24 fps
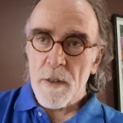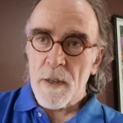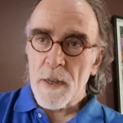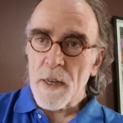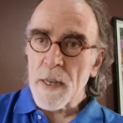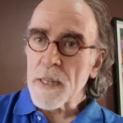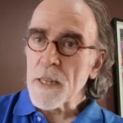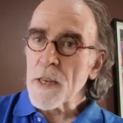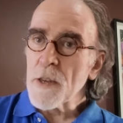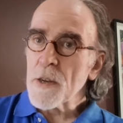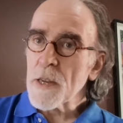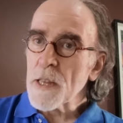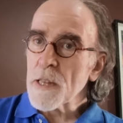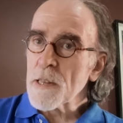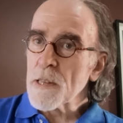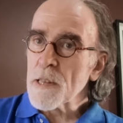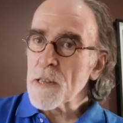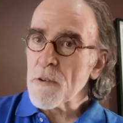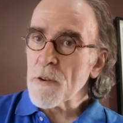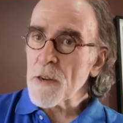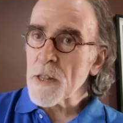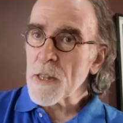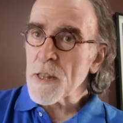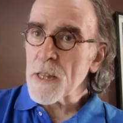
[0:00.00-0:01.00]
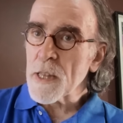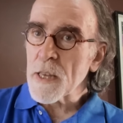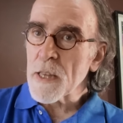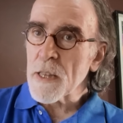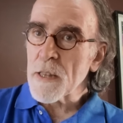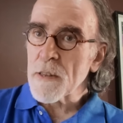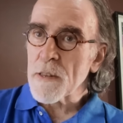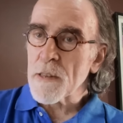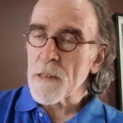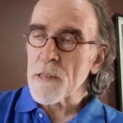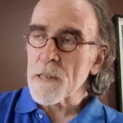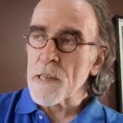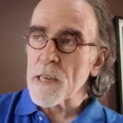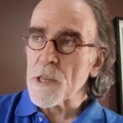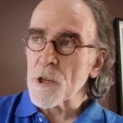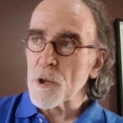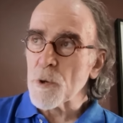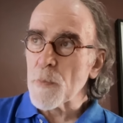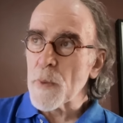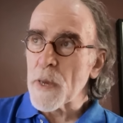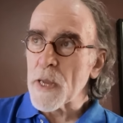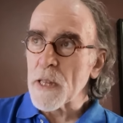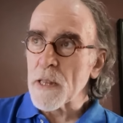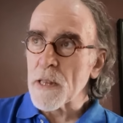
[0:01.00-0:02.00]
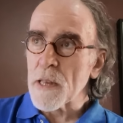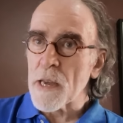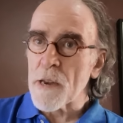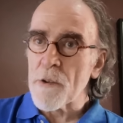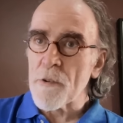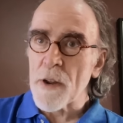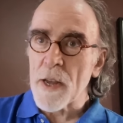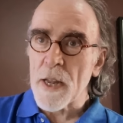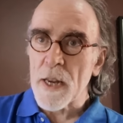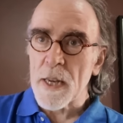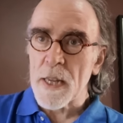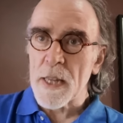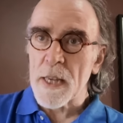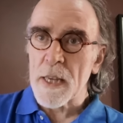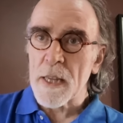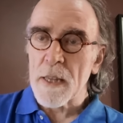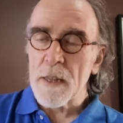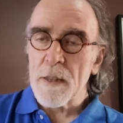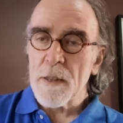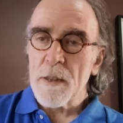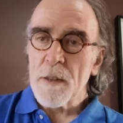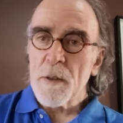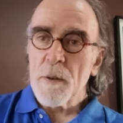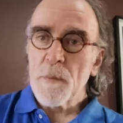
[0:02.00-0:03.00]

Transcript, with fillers: I don't necessarily think it's the central bank directly,